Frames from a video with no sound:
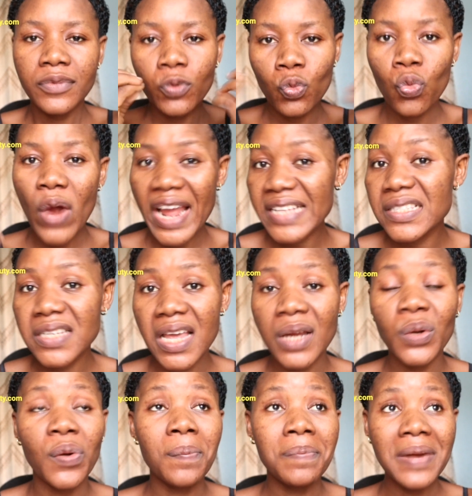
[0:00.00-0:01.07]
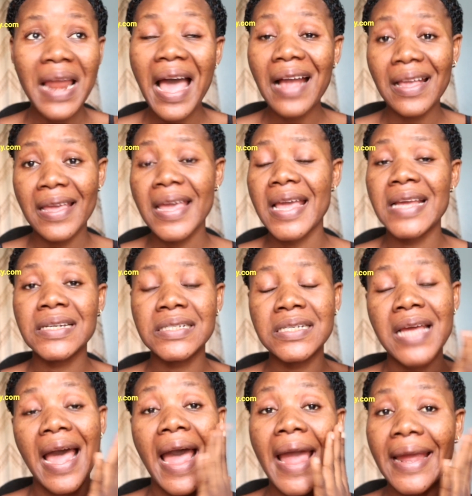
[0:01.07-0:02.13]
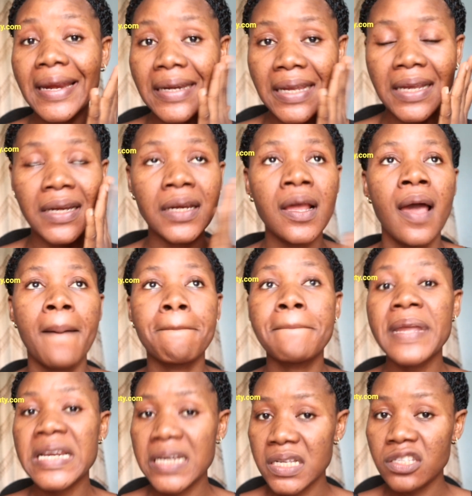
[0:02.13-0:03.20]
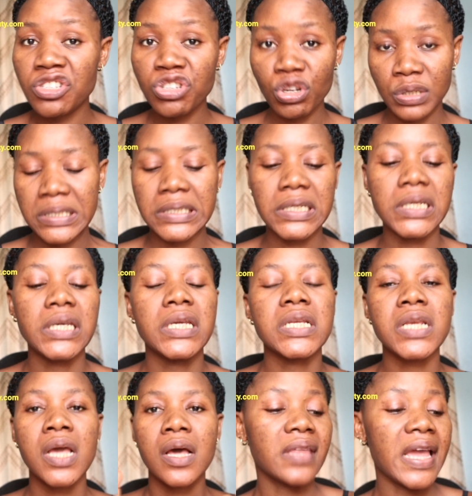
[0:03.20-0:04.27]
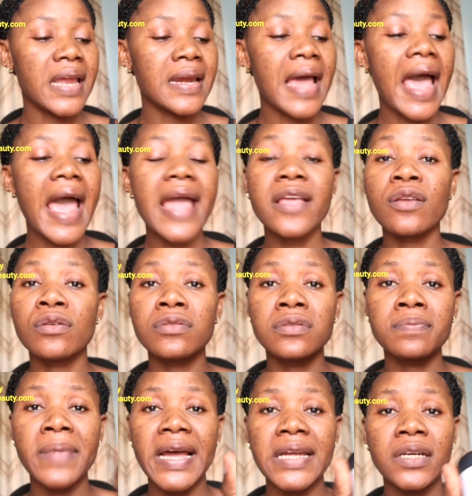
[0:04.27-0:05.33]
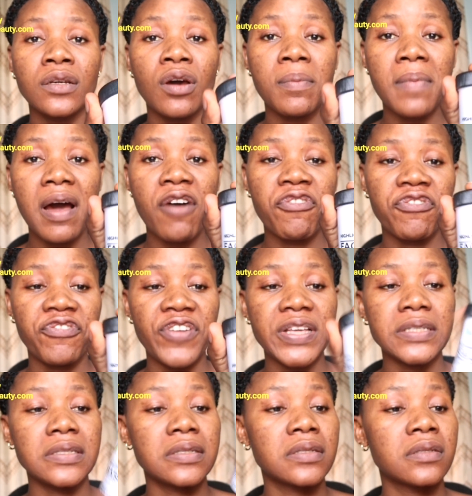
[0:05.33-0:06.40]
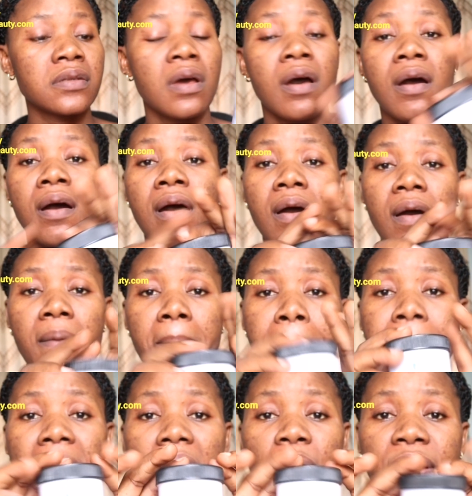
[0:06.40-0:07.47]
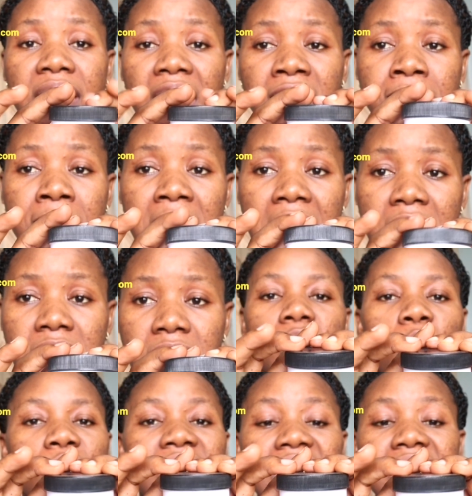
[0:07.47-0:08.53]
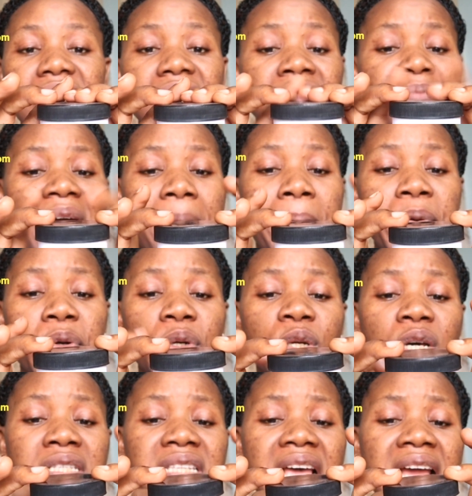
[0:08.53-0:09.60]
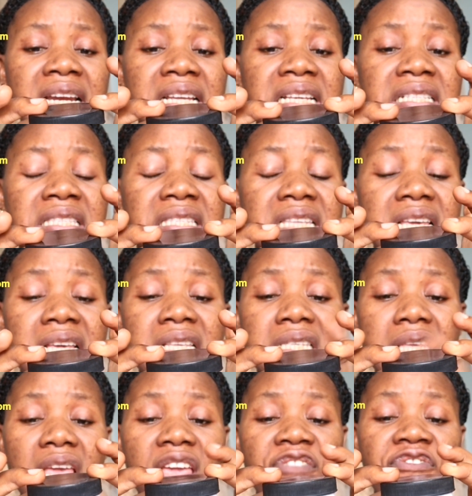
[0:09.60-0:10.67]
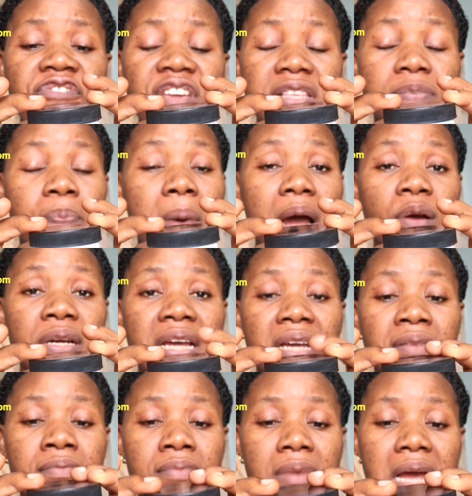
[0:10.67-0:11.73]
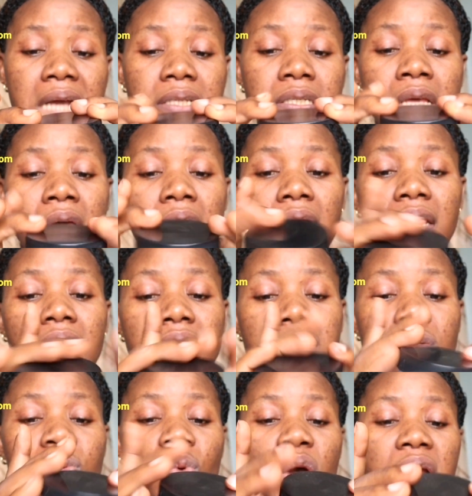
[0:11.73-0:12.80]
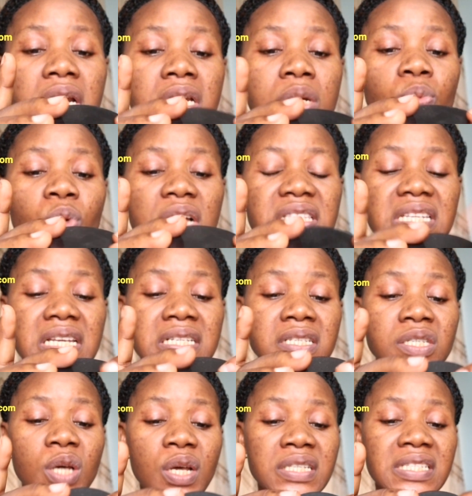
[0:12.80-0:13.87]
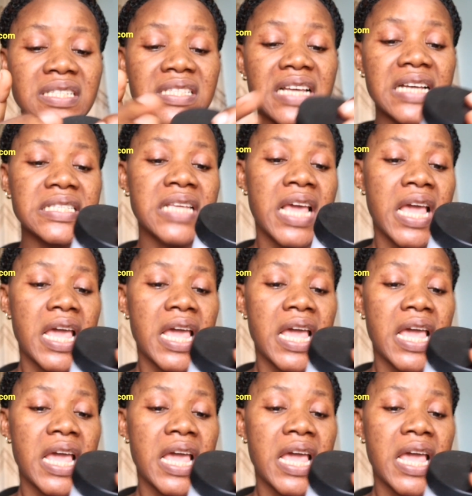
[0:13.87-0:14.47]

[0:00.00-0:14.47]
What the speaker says: whitehead or blackhead hiding beneath your skin. Then I use my normal face powdered mask. So this is my product and it is a face powdered mask. This one, what it does is that